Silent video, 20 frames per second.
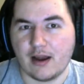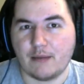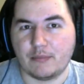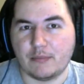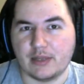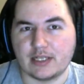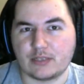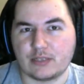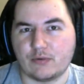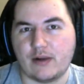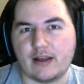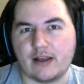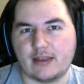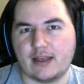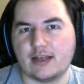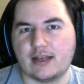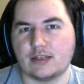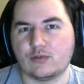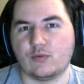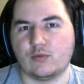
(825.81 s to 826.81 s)
But this one I
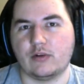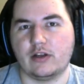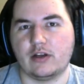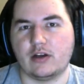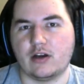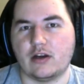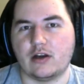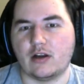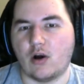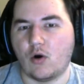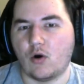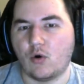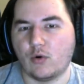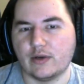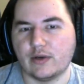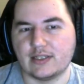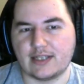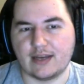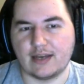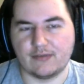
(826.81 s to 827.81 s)
think is really good.
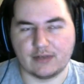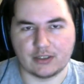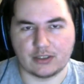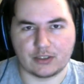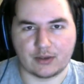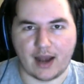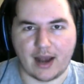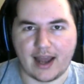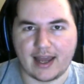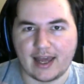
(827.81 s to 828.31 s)
Always give it a try.